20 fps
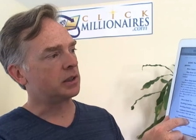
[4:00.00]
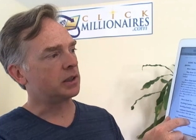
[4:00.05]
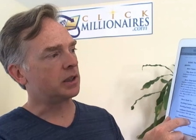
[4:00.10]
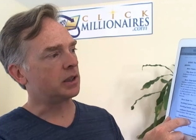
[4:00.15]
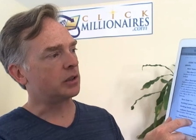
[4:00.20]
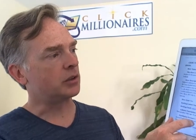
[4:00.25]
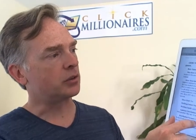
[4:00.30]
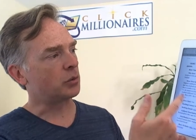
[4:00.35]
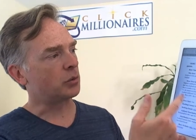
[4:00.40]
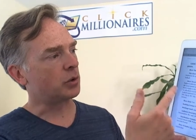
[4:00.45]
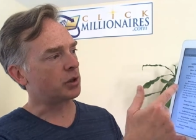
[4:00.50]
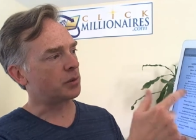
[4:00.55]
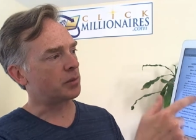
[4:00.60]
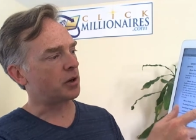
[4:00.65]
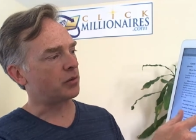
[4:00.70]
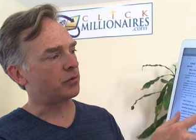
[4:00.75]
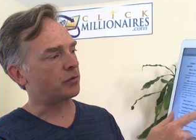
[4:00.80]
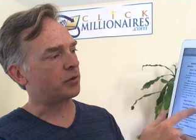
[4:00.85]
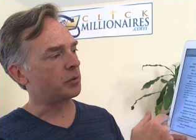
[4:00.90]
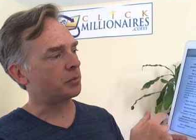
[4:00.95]
here's one
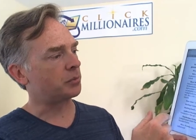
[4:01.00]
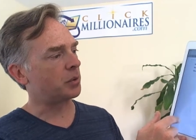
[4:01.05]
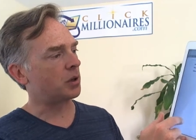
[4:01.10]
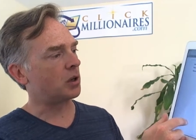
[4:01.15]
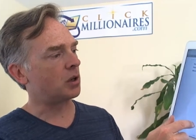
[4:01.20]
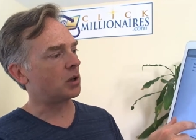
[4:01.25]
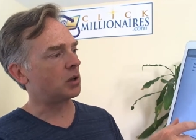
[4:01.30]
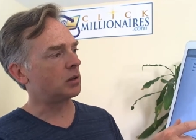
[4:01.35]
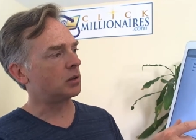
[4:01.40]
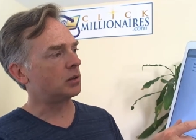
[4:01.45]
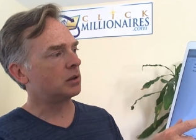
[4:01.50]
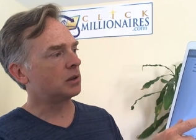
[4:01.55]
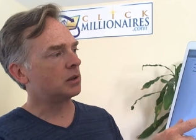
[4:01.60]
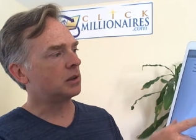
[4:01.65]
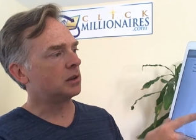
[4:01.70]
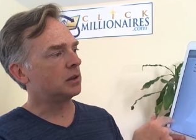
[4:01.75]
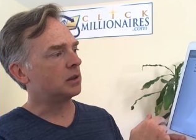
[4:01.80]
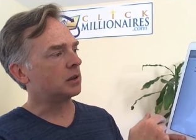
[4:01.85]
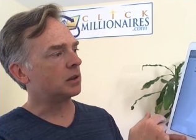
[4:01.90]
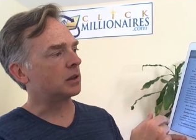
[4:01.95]
about football.
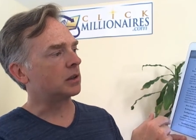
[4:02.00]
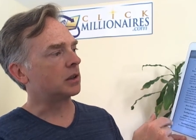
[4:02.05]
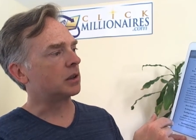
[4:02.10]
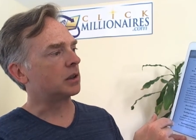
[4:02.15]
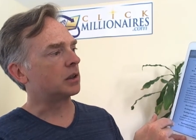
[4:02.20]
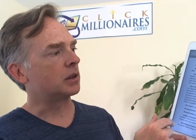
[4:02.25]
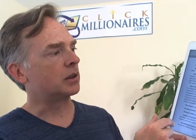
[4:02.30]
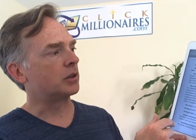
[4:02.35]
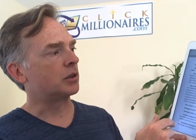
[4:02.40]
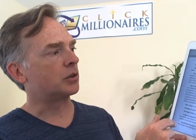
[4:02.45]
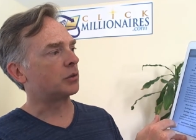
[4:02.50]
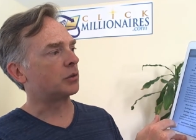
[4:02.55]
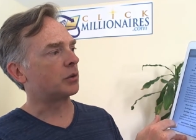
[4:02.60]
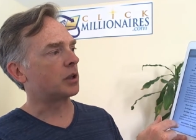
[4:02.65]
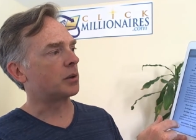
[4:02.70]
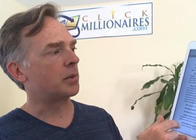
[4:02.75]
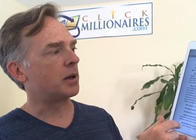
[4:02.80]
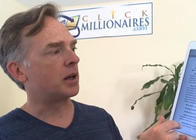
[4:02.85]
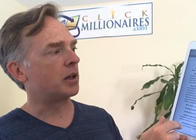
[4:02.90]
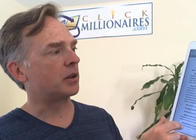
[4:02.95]
Uh, here's one
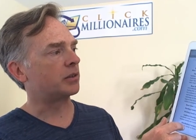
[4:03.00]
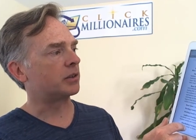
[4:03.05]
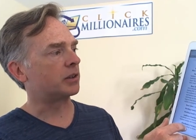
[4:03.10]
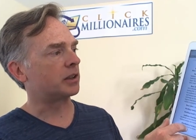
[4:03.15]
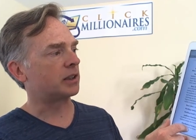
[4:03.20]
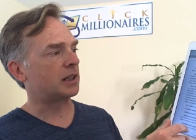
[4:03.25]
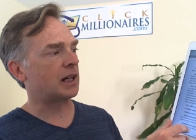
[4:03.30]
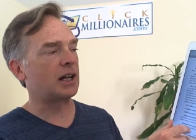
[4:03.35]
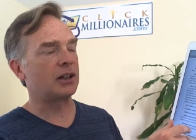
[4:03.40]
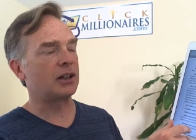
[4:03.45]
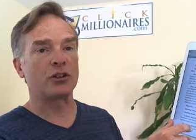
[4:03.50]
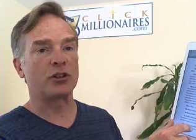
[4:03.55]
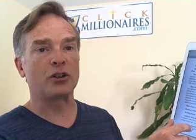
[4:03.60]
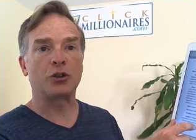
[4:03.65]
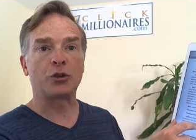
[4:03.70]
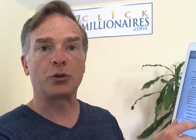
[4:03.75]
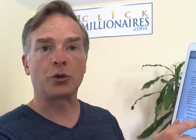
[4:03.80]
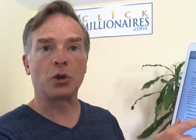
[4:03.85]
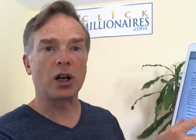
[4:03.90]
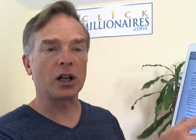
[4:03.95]
about uh, guys in
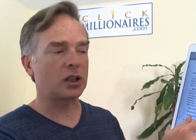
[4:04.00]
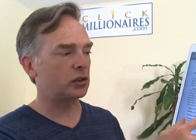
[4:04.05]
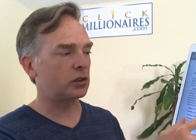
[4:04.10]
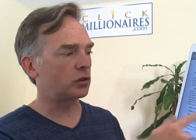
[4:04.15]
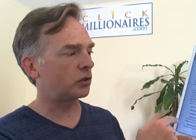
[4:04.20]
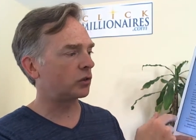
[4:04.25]
trucks,